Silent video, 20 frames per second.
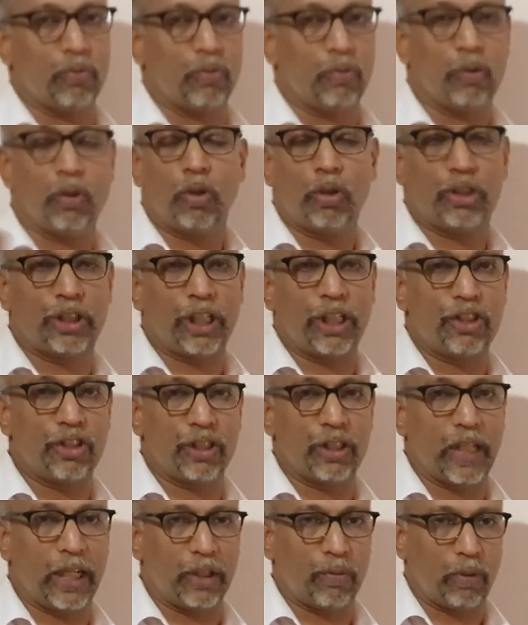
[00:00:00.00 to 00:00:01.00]
No change
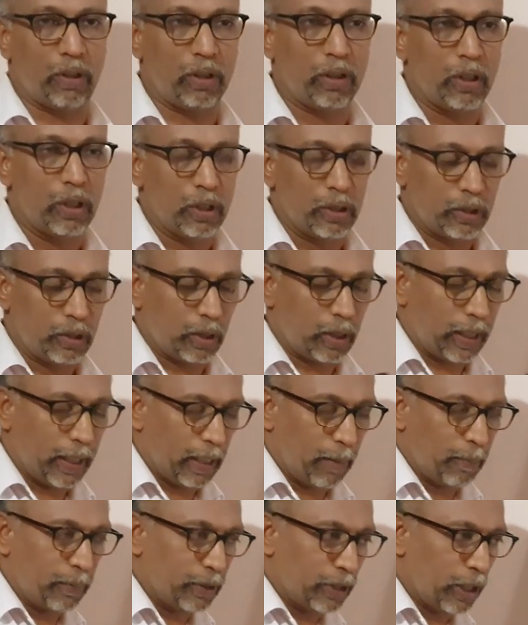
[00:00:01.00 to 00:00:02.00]
in that one. So
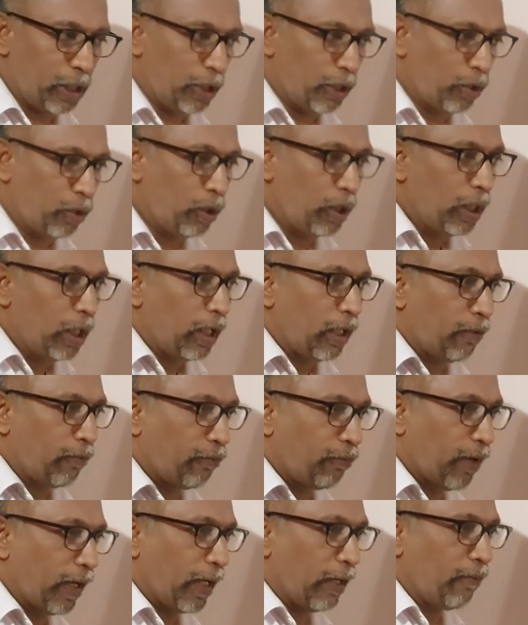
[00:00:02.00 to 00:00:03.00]
I am telling you
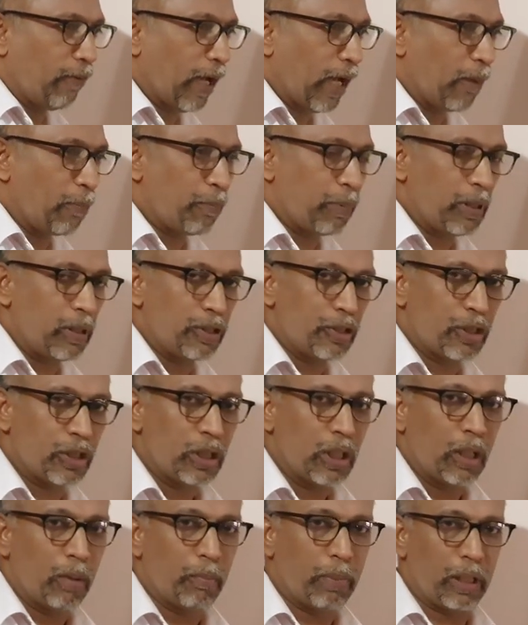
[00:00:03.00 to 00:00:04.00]
5
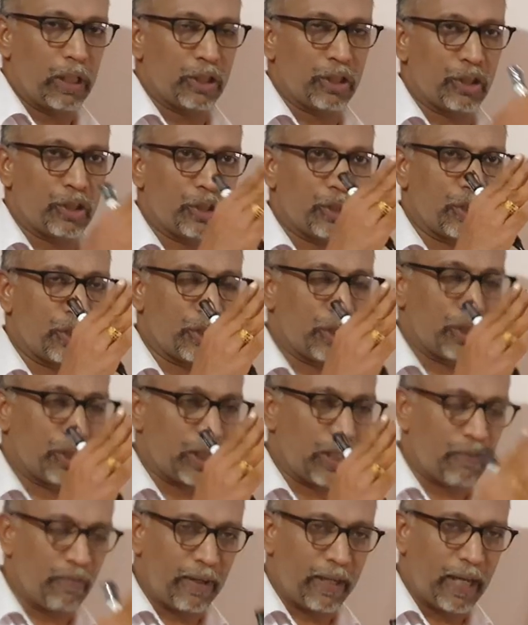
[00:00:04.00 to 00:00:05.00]
apples plus
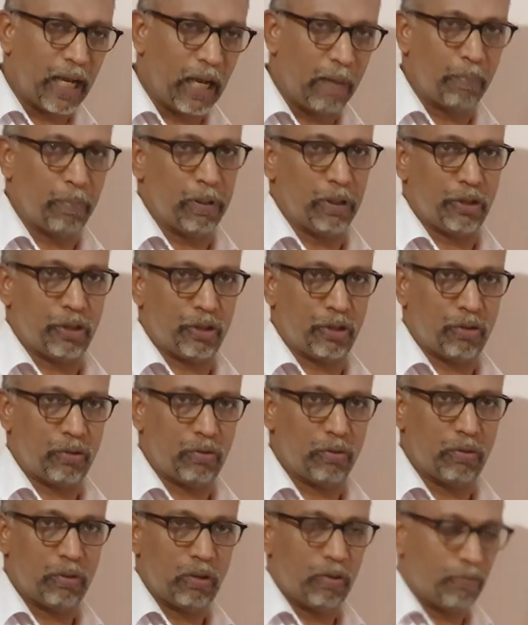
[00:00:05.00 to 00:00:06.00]
7 apples.
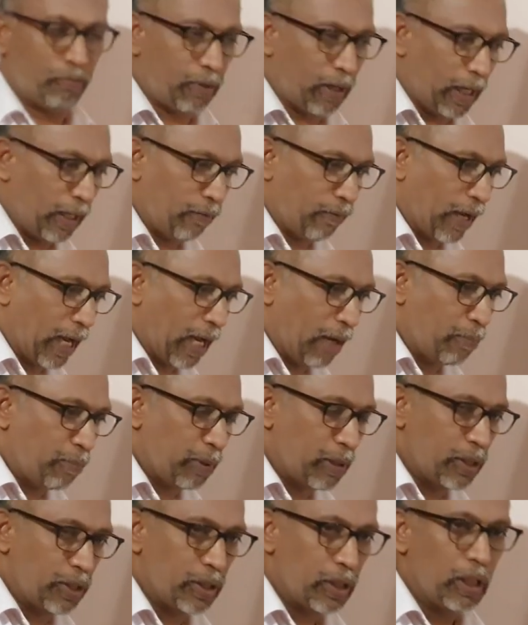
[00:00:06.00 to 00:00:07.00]
5
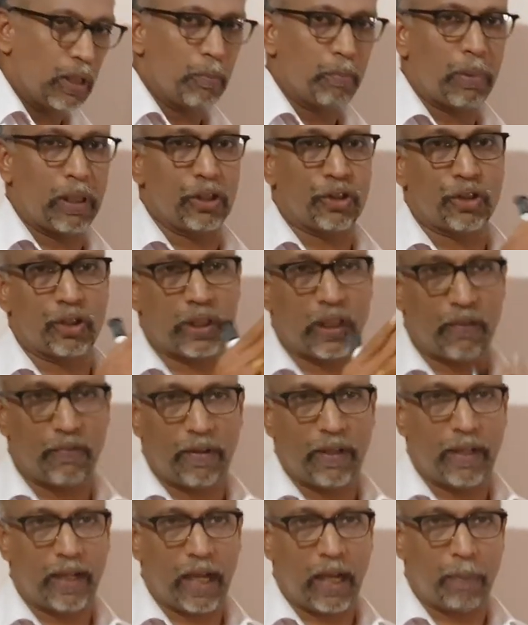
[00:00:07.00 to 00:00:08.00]
apples plus
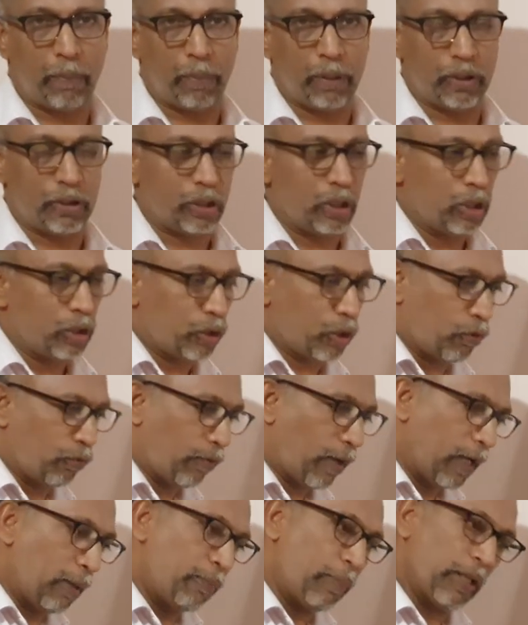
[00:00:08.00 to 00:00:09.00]
7 apples. So
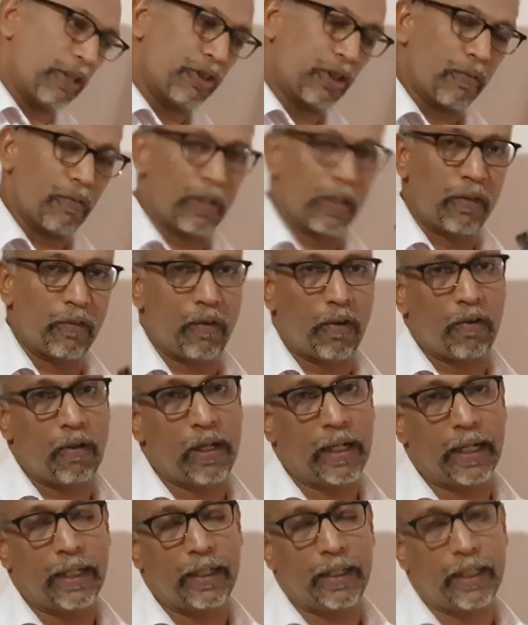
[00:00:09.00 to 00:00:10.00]
5 plus 7 we
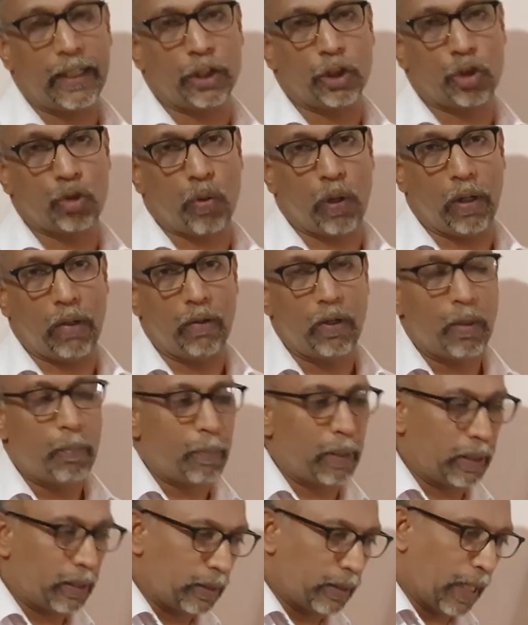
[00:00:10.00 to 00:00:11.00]
will get plus 12.
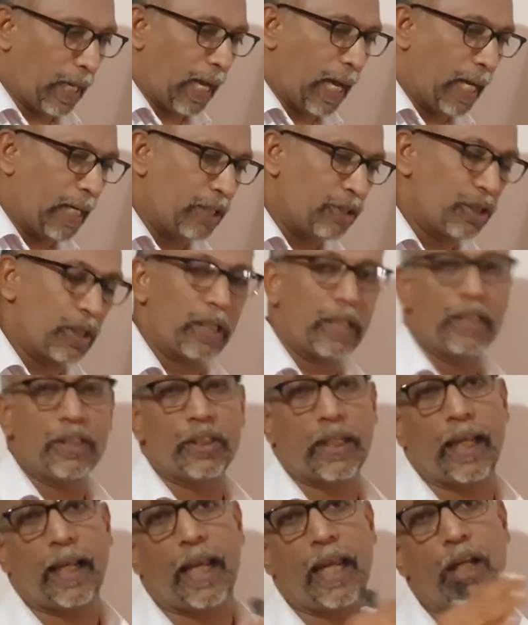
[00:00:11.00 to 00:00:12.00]
But the answer
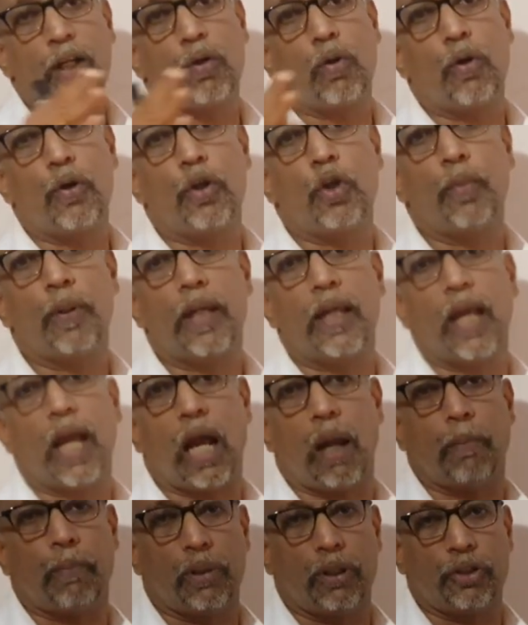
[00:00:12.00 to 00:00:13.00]
is again going to be
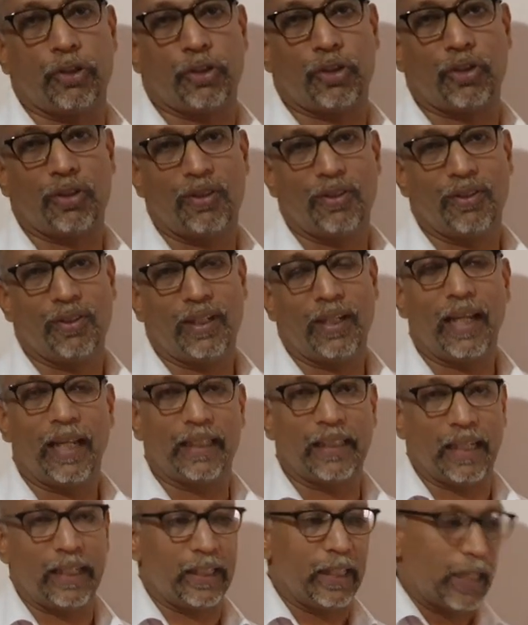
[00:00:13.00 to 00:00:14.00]
apples.
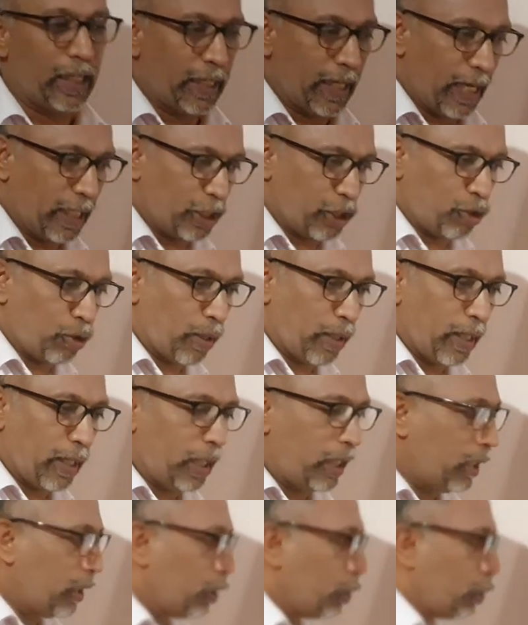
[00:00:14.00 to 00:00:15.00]
Like that. X square.